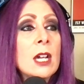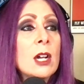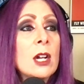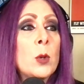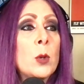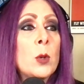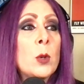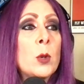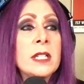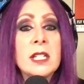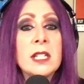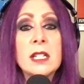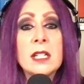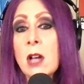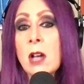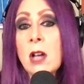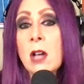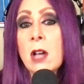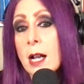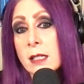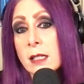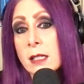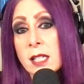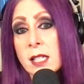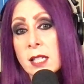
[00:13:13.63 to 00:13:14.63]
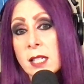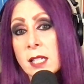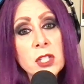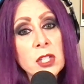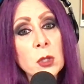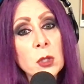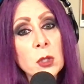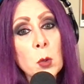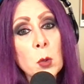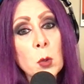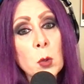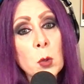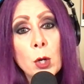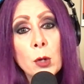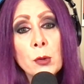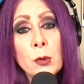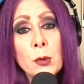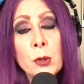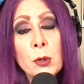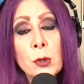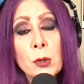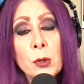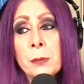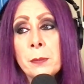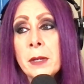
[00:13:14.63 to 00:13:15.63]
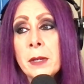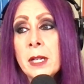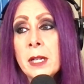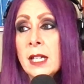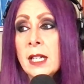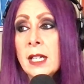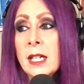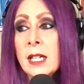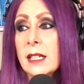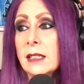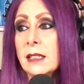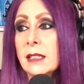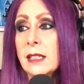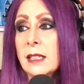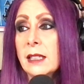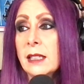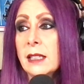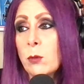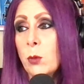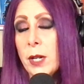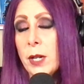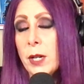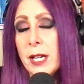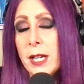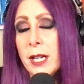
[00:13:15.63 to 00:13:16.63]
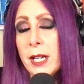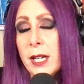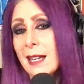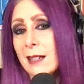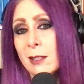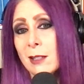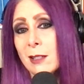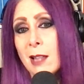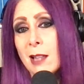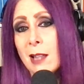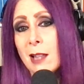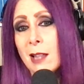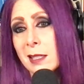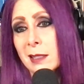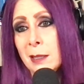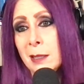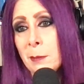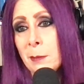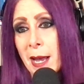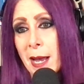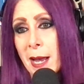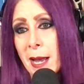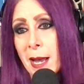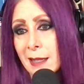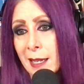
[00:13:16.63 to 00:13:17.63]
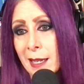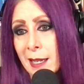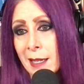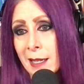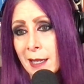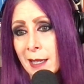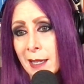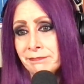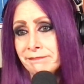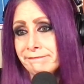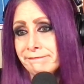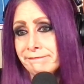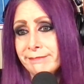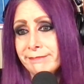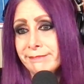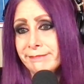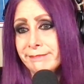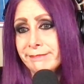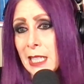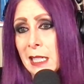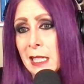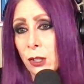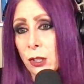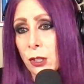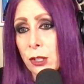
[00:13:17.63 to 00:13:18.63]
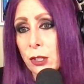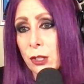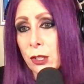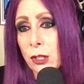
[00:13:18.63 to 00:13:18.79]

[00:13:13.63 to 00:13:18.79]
We did cocktails in the war room. Like, we didn't get a lot of sleep back then either.